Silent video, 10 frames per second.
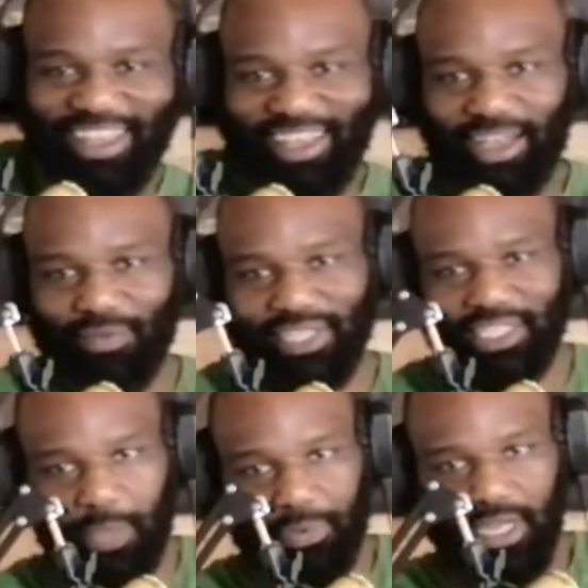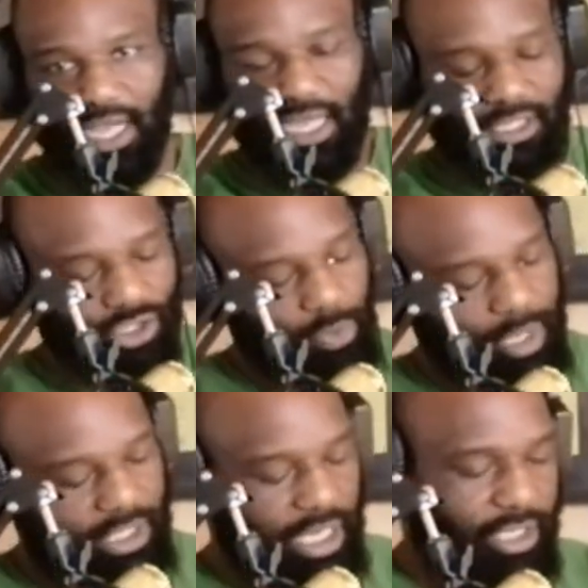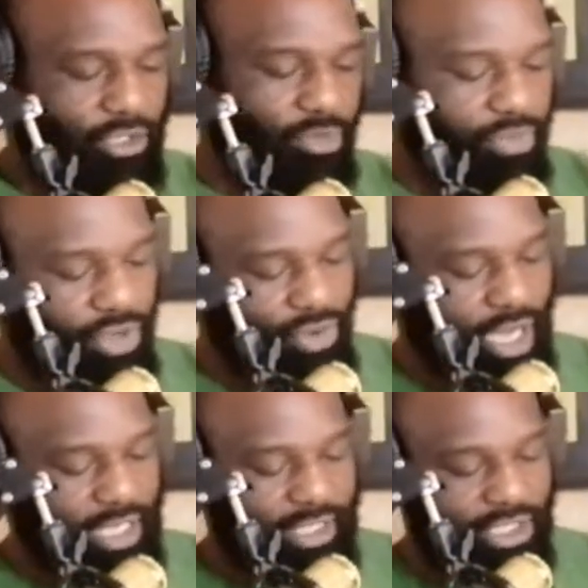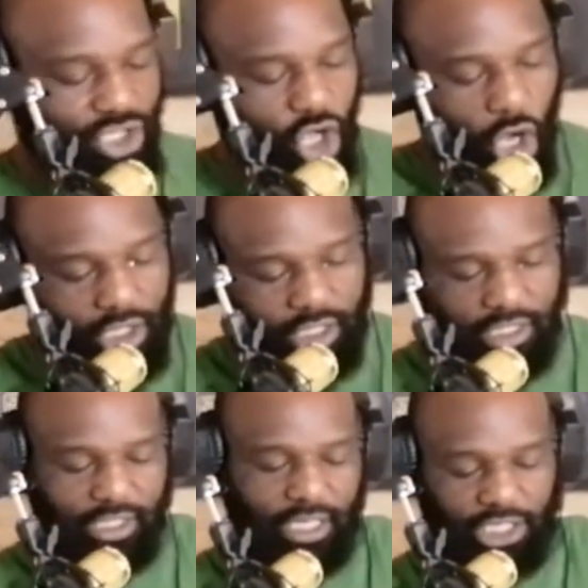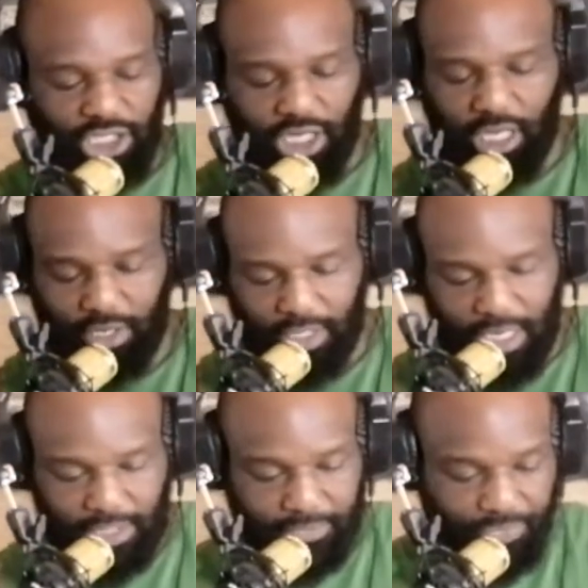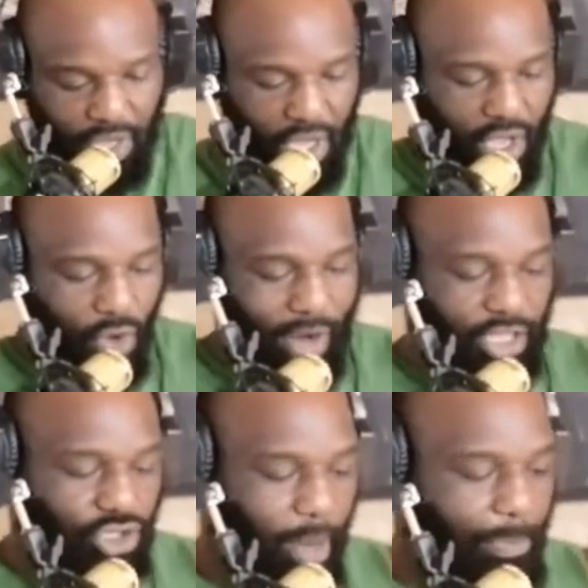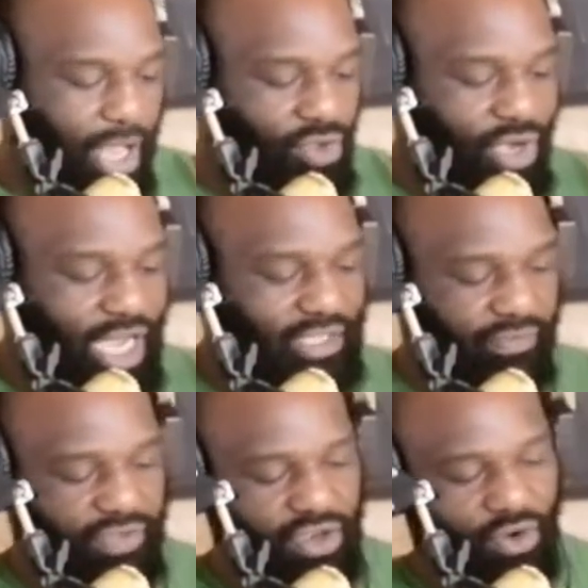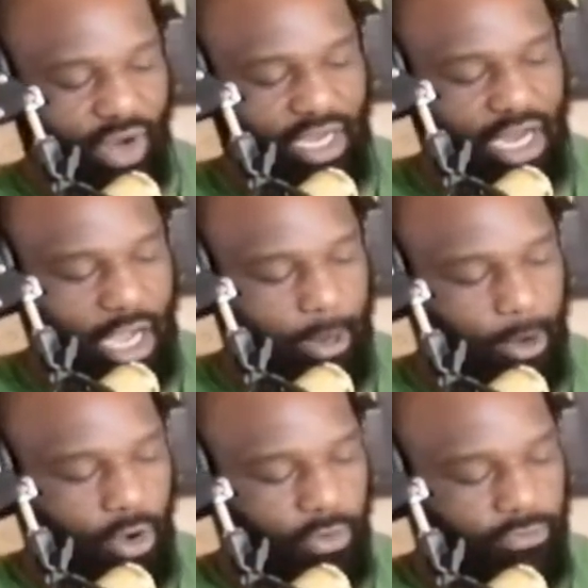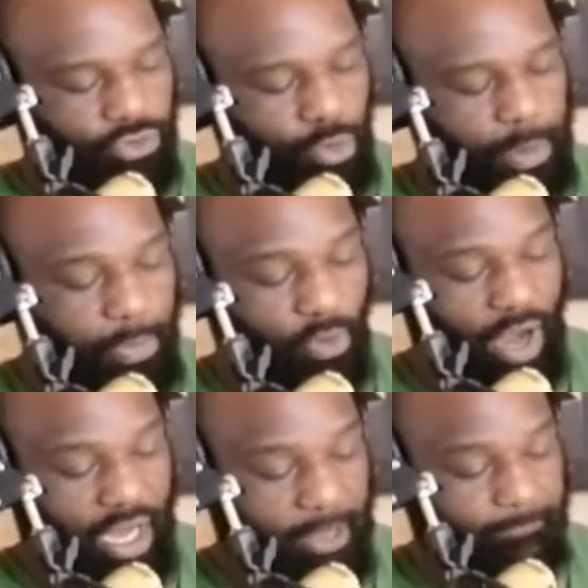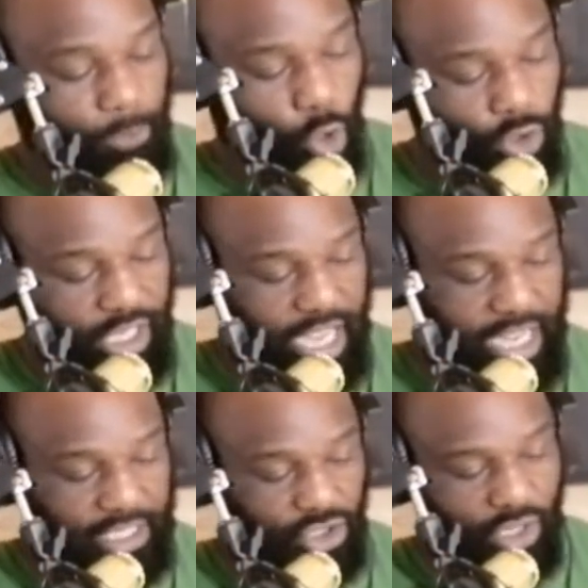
Yeah, what's happening guys? Super excited to bring you guys this content. Let's check it out guys. Right, so I'm playing you guys a video right now of two people running, holding hands.